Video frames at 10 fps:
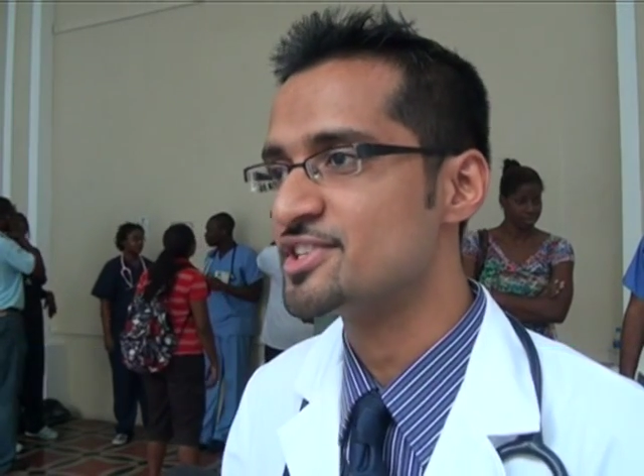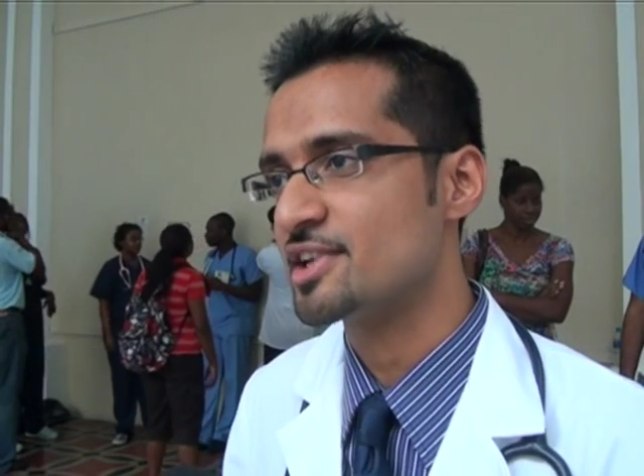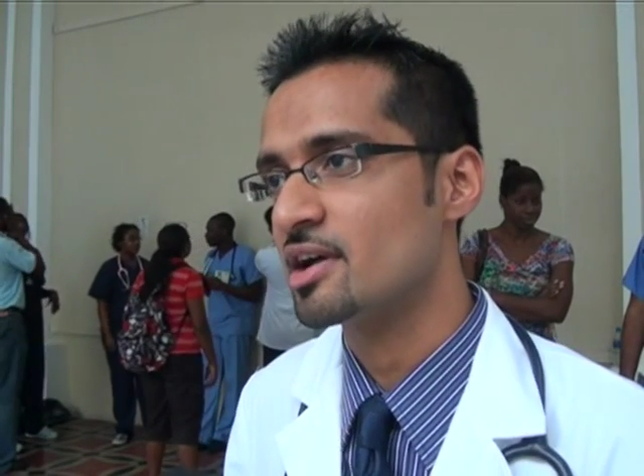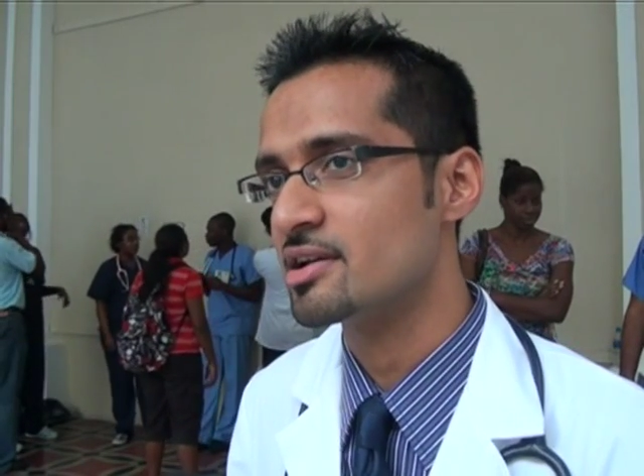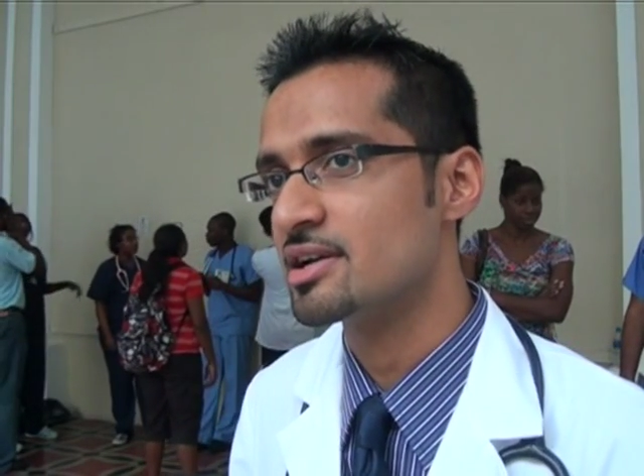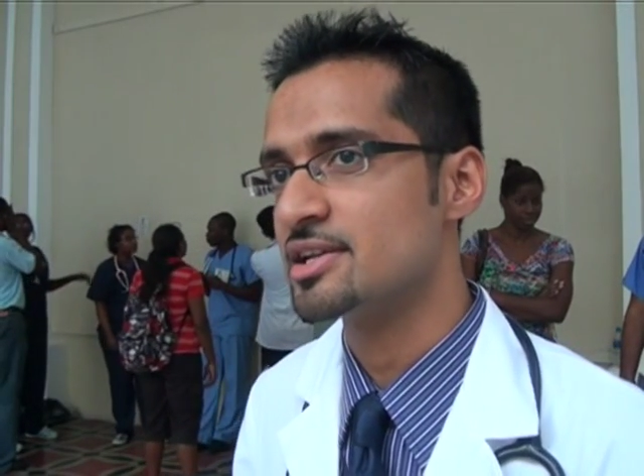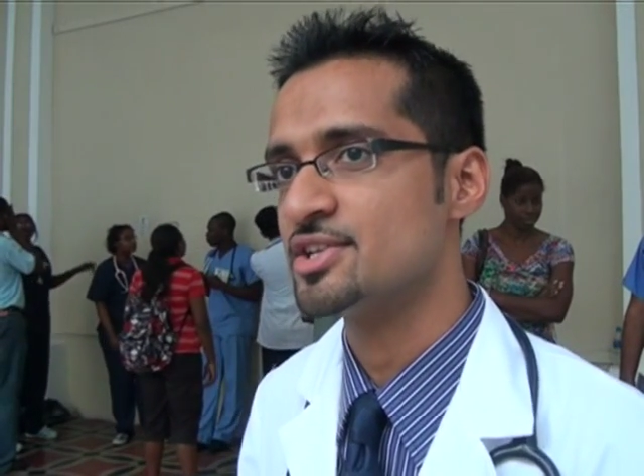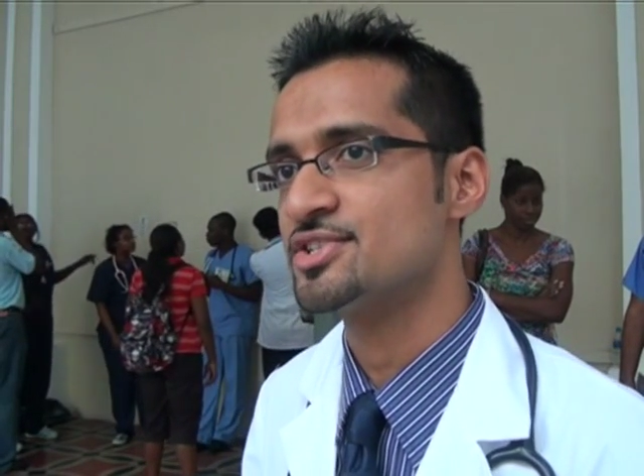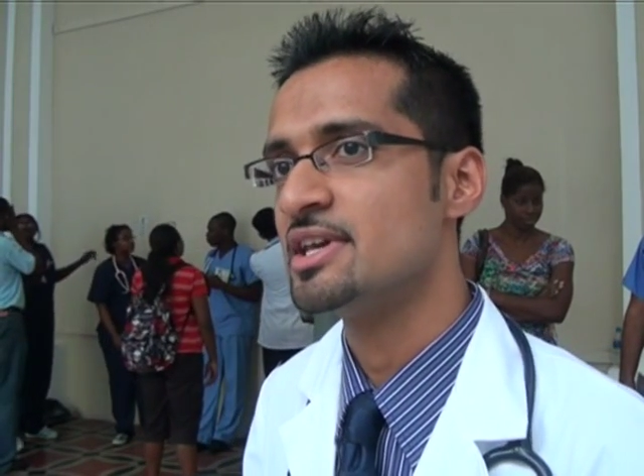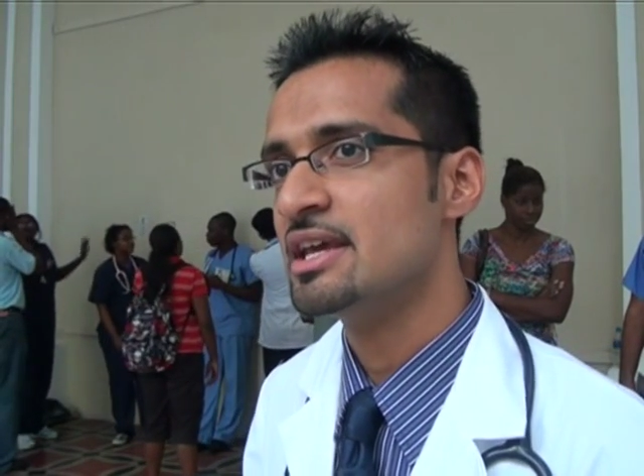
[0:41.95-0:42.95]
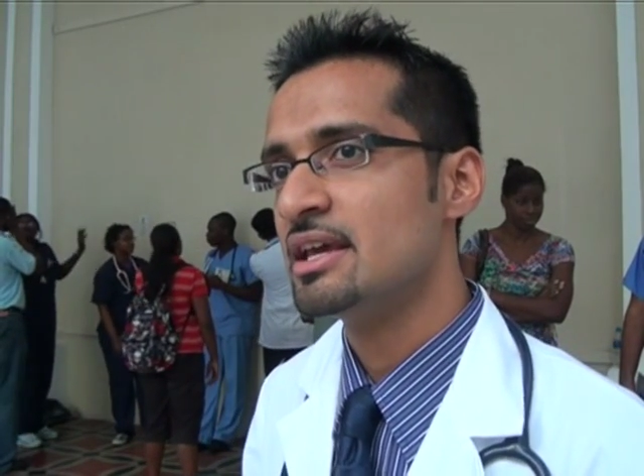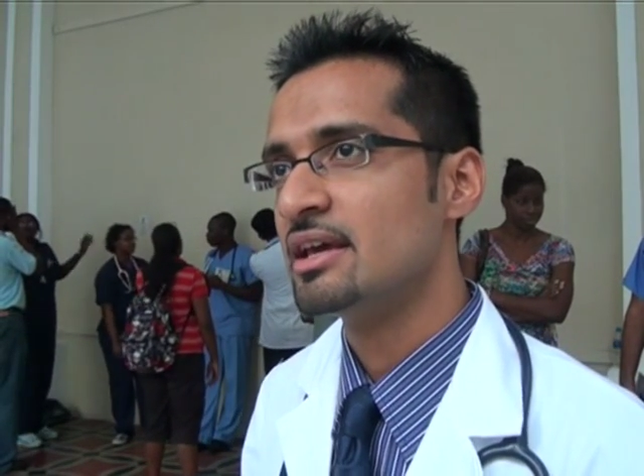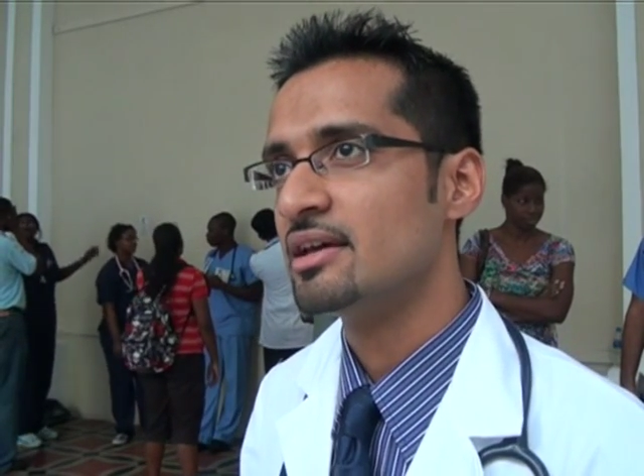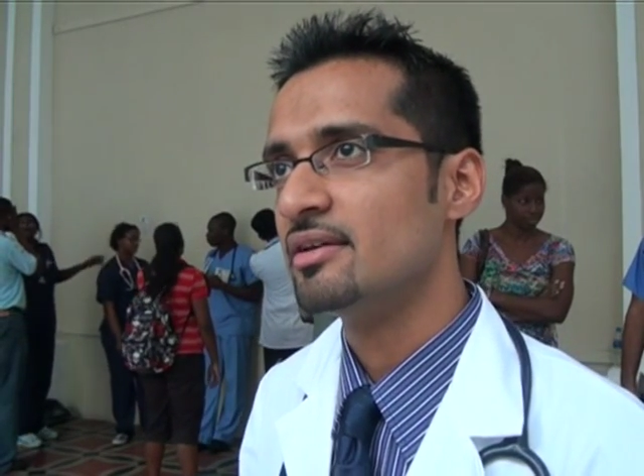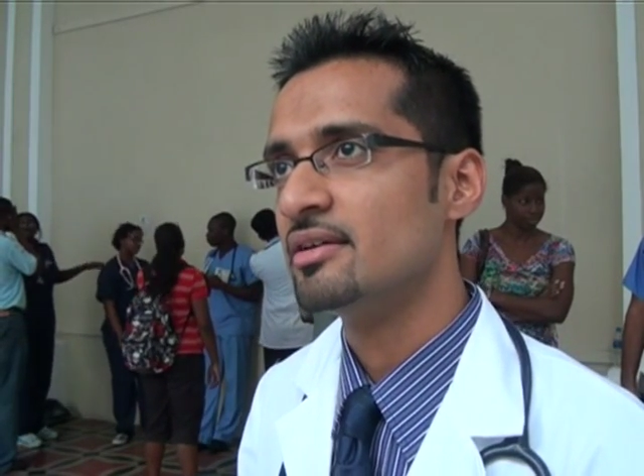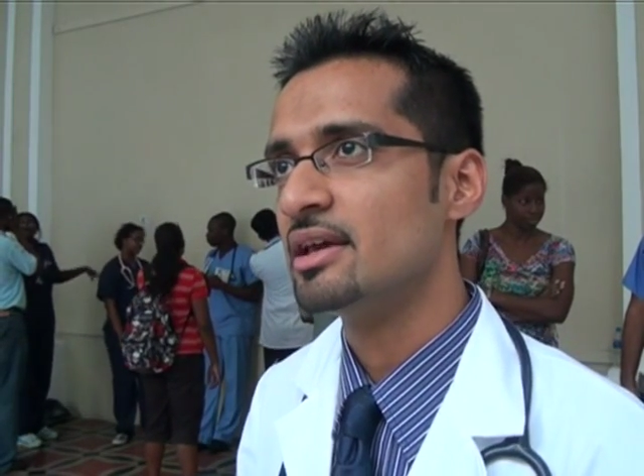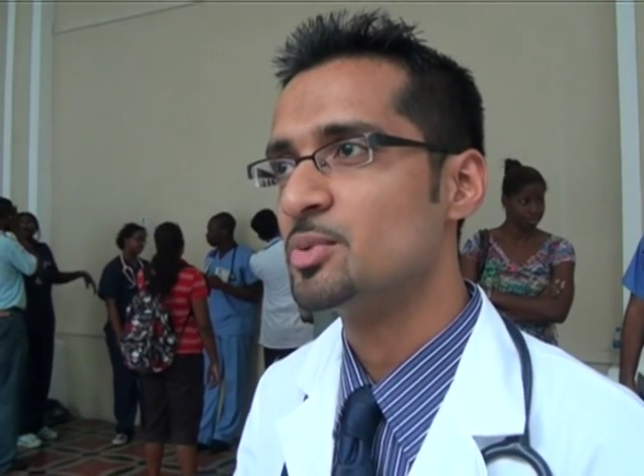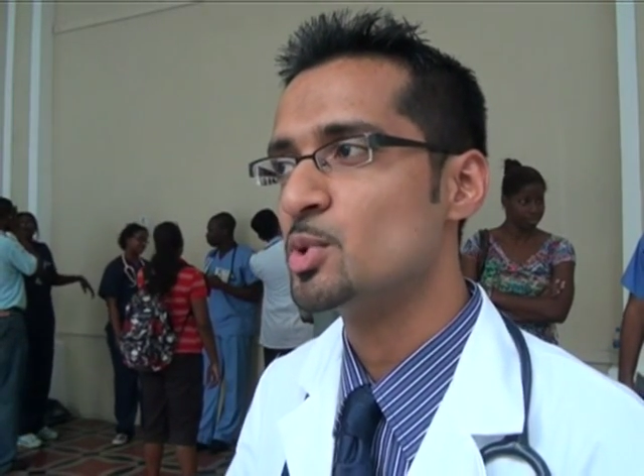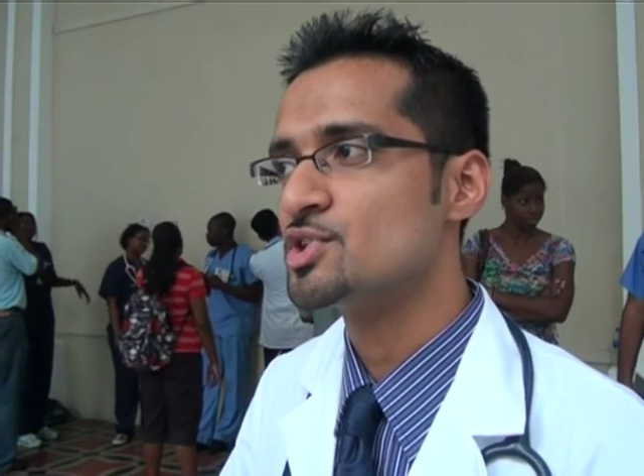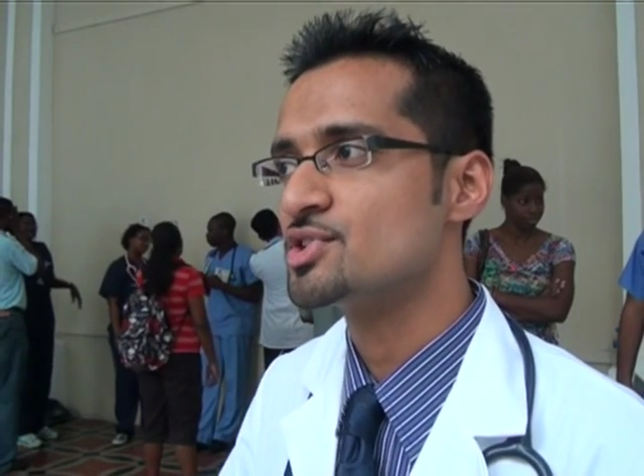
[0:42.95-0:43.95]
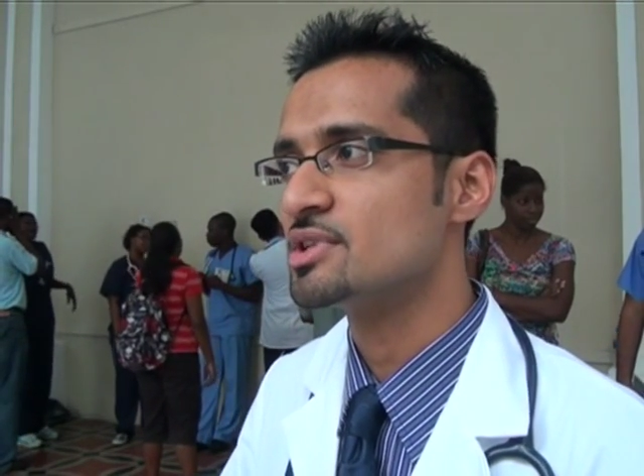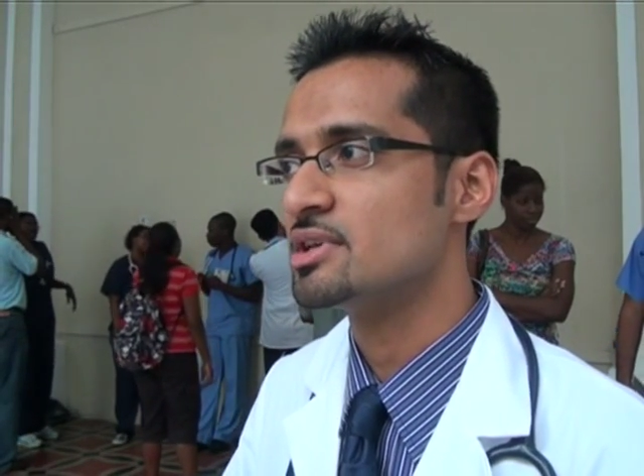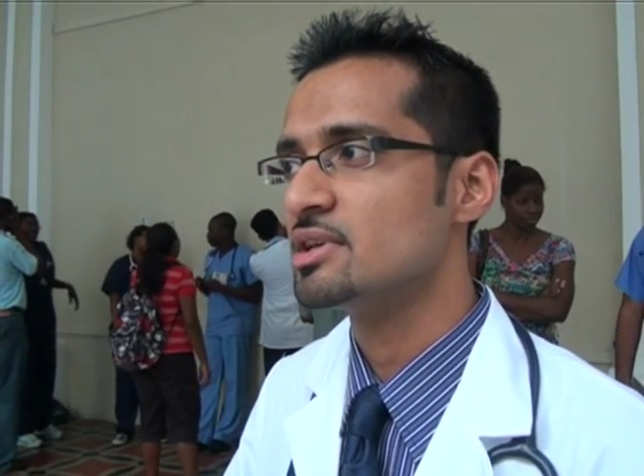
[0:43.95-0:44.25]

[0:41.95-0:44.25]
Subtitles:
started it is it was